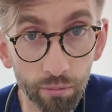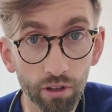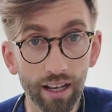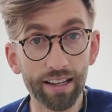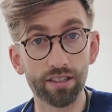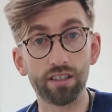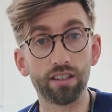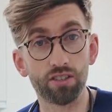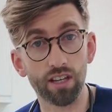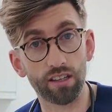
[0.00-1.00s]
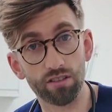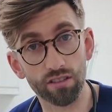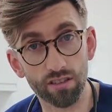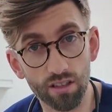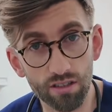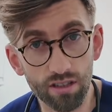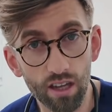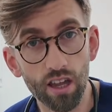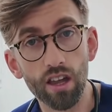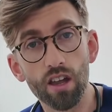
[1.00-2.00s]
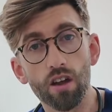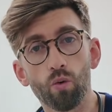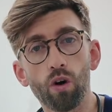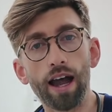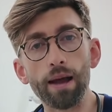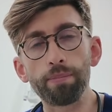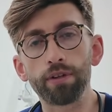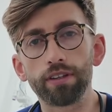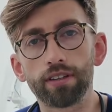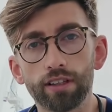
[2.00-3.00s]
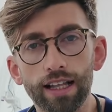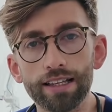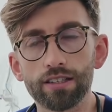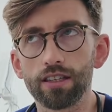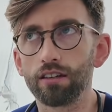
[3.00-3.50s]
from the last year's changes. Because what happened last